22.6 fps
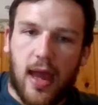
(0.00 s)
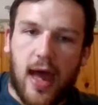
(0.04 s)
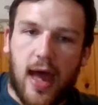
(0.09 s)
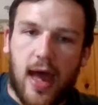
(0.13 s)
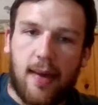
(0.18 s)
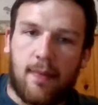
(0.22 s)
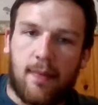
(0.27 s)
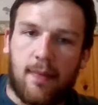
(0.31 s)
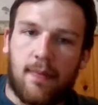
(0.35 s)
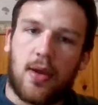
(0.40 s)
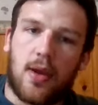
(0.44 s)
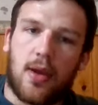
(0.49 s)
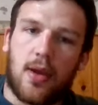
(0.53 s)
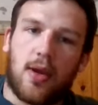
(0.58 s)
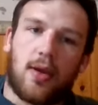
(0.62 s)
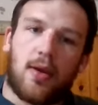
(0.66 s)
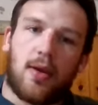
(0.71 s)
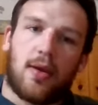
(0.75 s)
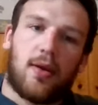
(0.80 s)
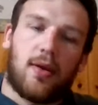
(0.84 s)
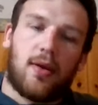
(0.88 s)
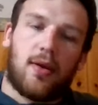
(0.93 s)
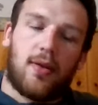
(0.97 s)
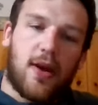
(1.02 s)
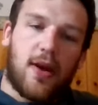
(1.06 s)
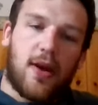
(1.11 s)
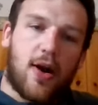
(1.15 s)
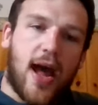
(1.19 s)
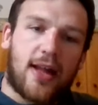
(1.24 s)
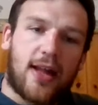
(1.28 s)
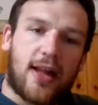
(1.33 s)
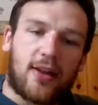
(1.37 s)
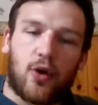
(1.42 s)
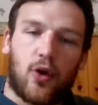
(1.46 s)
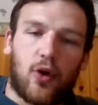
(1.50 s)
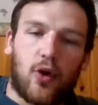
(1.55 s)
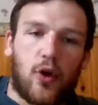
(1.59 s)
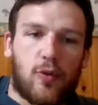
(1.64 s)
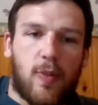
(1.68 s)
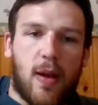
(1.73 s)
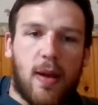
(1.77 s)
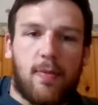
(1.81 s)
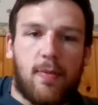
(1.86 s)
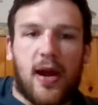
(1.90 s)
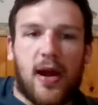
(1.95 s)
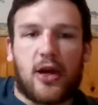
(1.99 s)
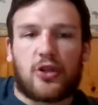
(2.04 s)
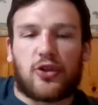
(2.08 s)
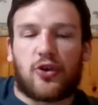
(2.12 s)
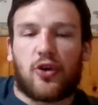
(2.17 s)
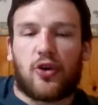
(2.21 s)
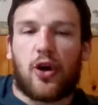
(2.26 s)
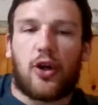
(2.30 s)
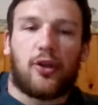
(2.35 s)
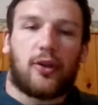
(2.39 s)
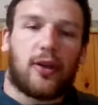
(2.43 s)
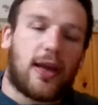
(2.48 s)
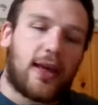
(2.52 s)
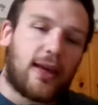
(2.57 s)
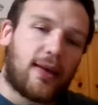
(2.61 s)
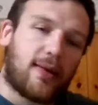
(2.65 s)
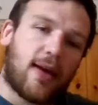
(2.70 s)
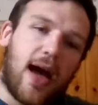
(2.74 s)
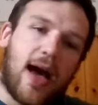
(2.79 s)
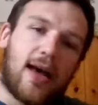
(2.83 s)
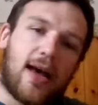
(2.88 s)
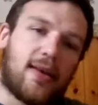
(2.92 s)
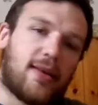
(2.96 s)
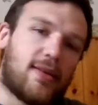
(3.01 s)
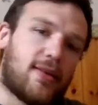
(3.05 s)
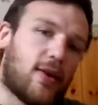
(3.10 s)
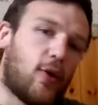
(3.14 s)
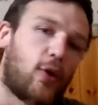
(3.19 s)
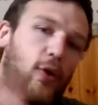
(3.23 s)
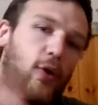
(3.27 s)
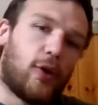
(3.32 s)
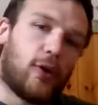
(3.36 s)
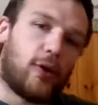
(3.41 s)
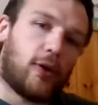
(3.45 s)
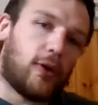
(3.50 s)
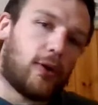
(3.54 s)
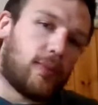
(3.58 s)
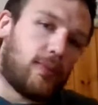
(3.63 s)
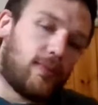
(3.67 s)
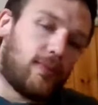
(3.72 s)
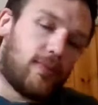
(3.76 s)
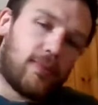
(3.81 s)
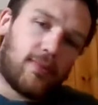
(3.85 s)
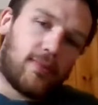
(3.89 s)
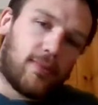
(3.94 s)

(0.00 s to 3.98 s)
Their head coach Ben Bergeron has a whole